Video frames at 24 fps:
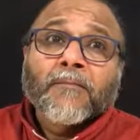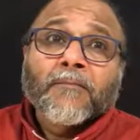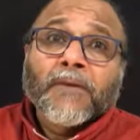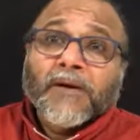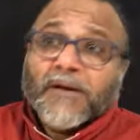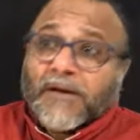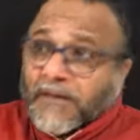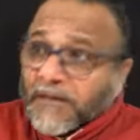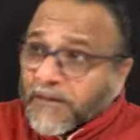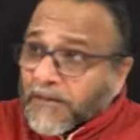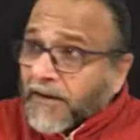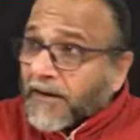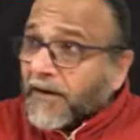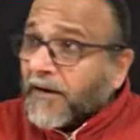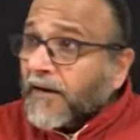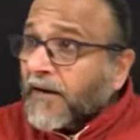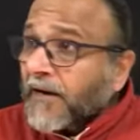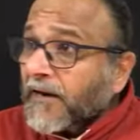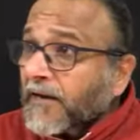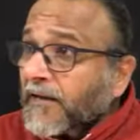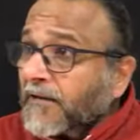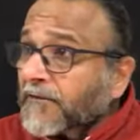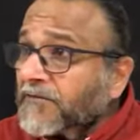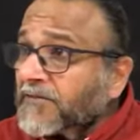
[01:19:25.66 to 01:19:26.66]
But in the
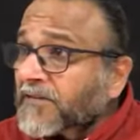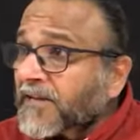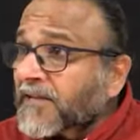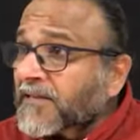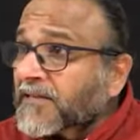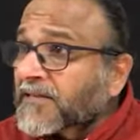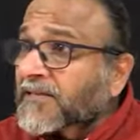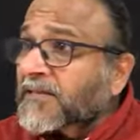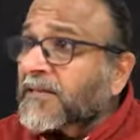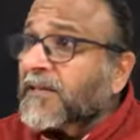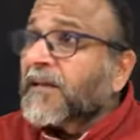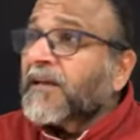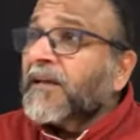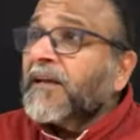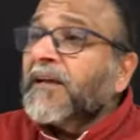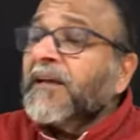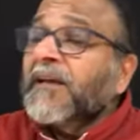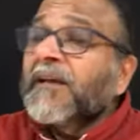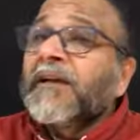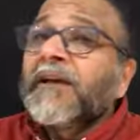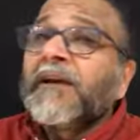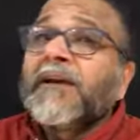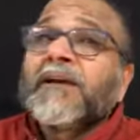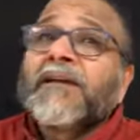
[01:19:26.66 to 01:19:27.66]
relative sense,
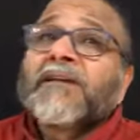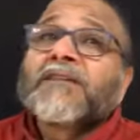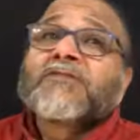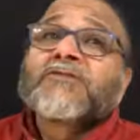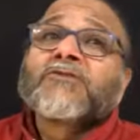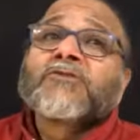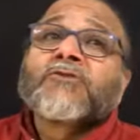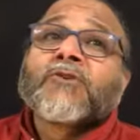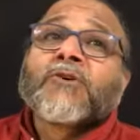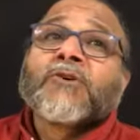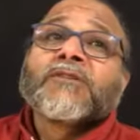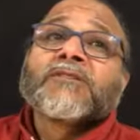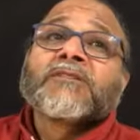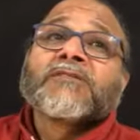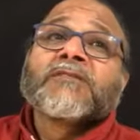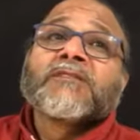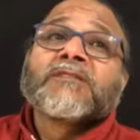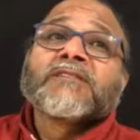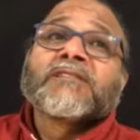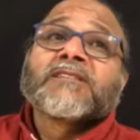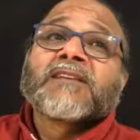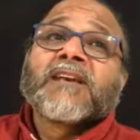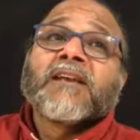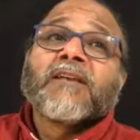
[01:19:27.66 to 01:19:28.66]
he destroys
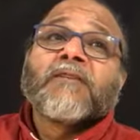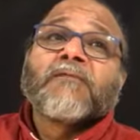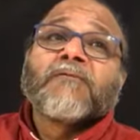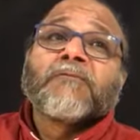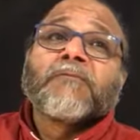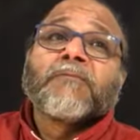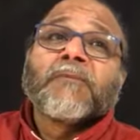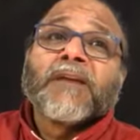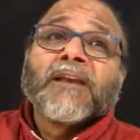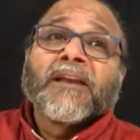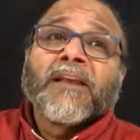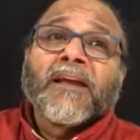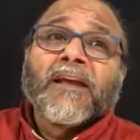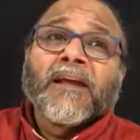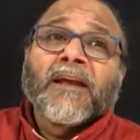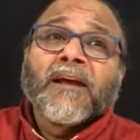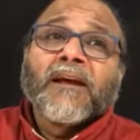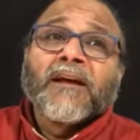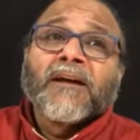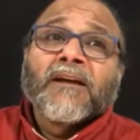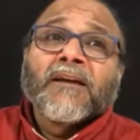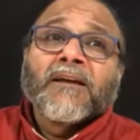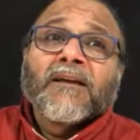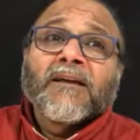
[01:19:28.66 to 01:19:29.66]
the self,
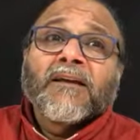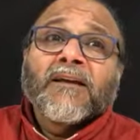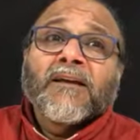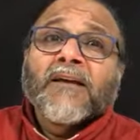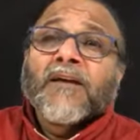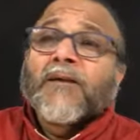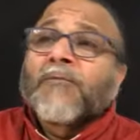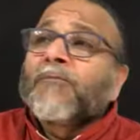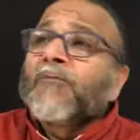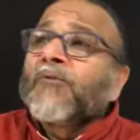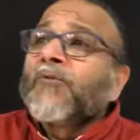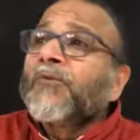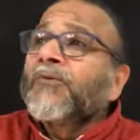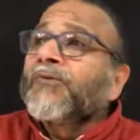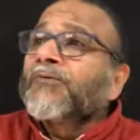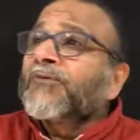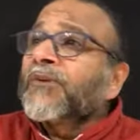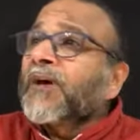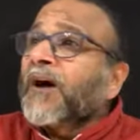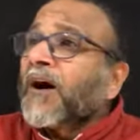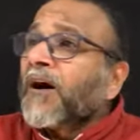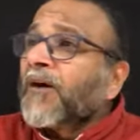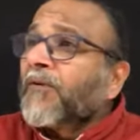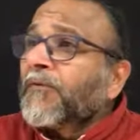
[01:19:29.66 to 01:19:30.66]
meaning he moves
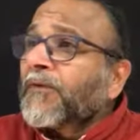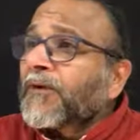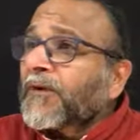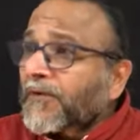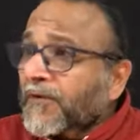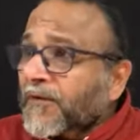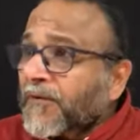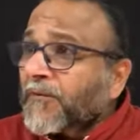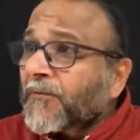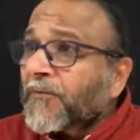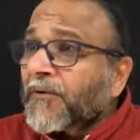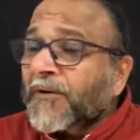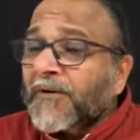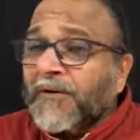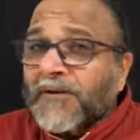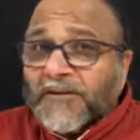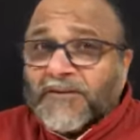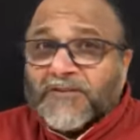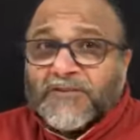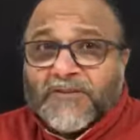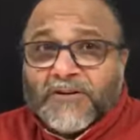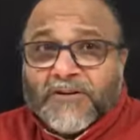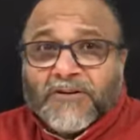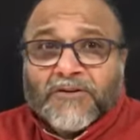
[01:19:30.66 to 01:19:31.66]
away.
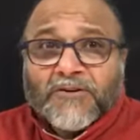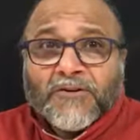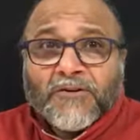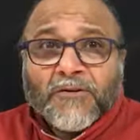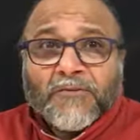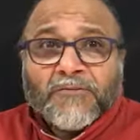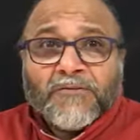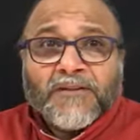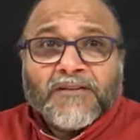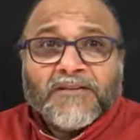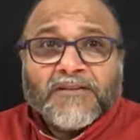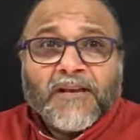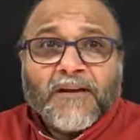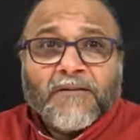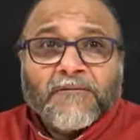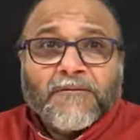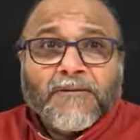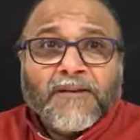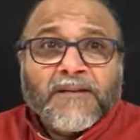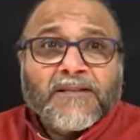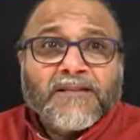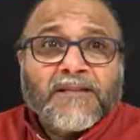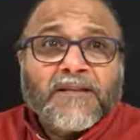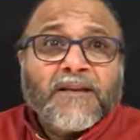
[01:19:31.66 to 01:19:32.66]
Destruction of the self
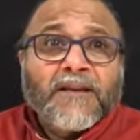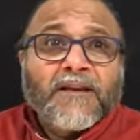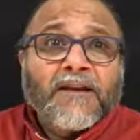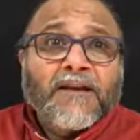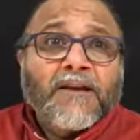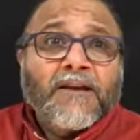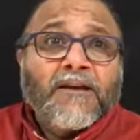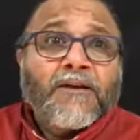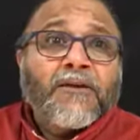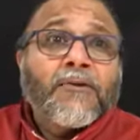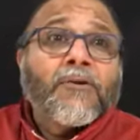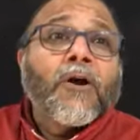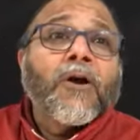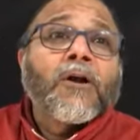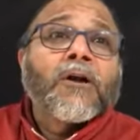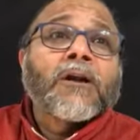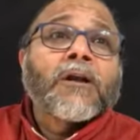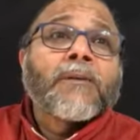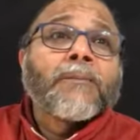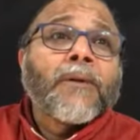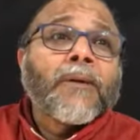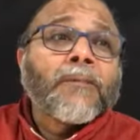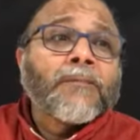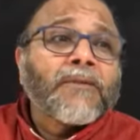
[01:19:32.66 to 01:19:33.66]
is not
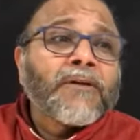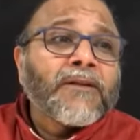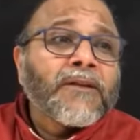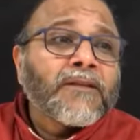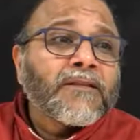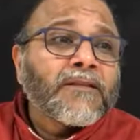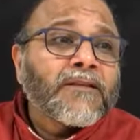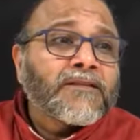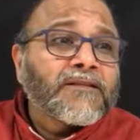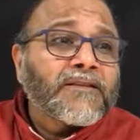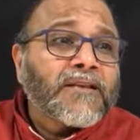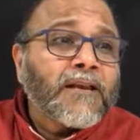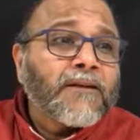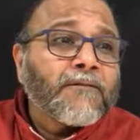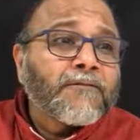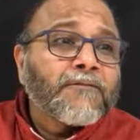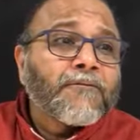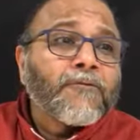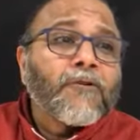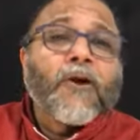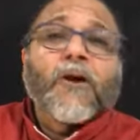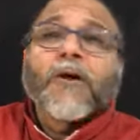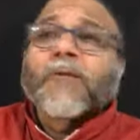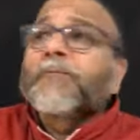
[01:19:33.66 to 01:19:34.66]
remembering the
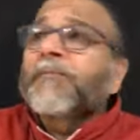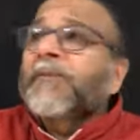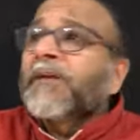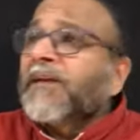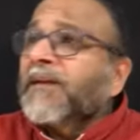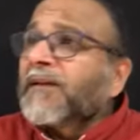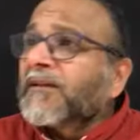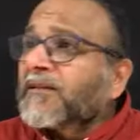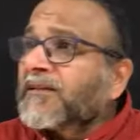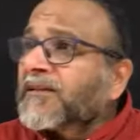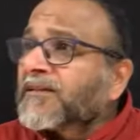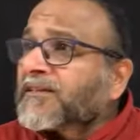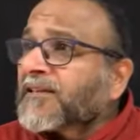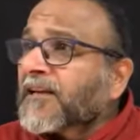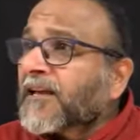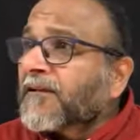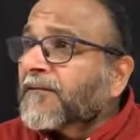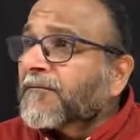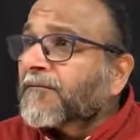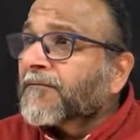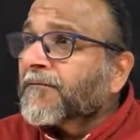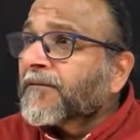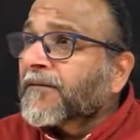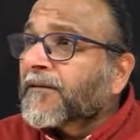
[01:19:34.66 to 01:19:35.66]
self, not being the
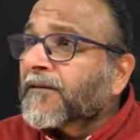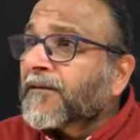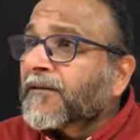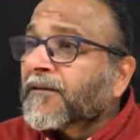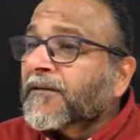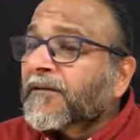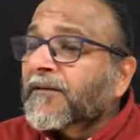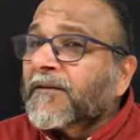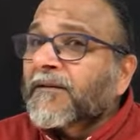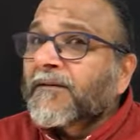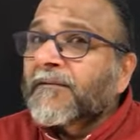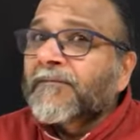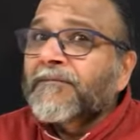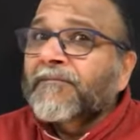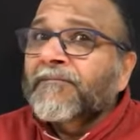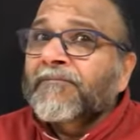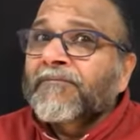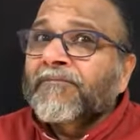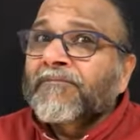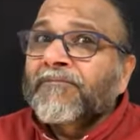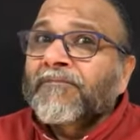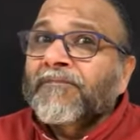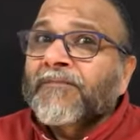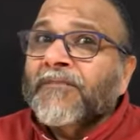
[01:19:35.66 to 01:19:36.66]
self.
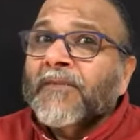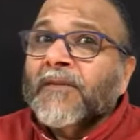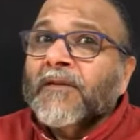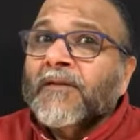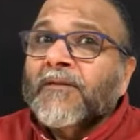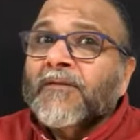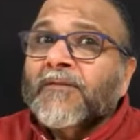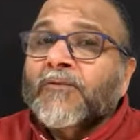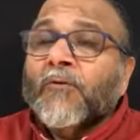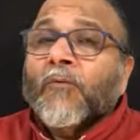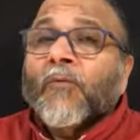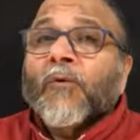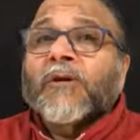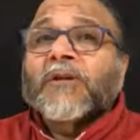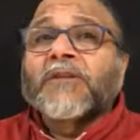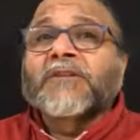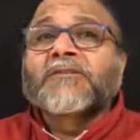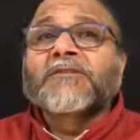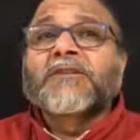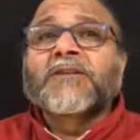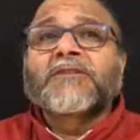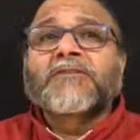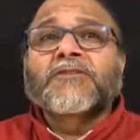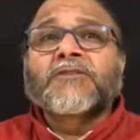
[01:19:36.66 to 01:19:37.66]
So what
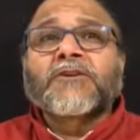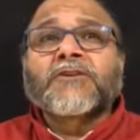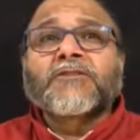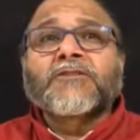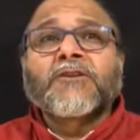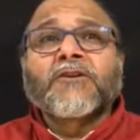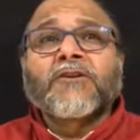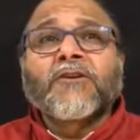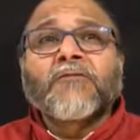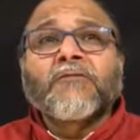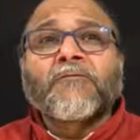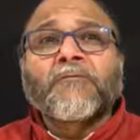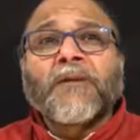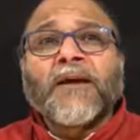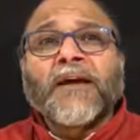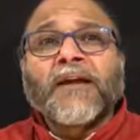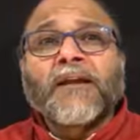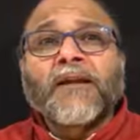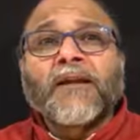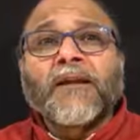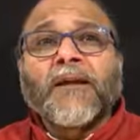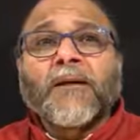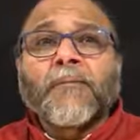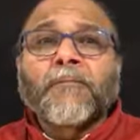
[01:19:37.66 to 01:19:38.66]
is destruction of
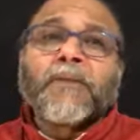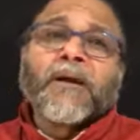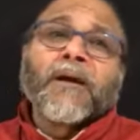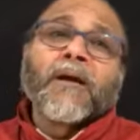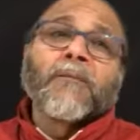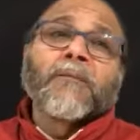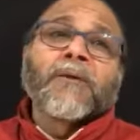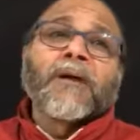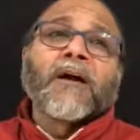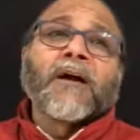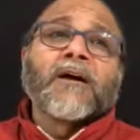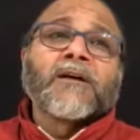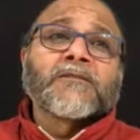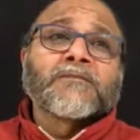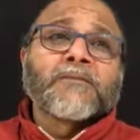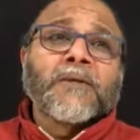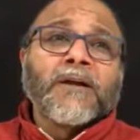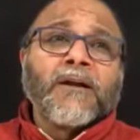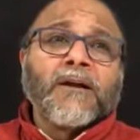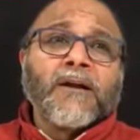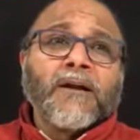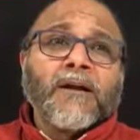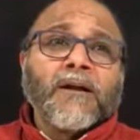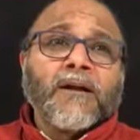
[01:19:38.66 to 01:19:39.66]
man? Becoming a
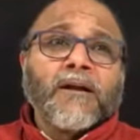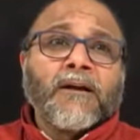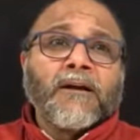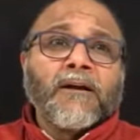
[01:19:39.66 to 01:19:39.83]
husband.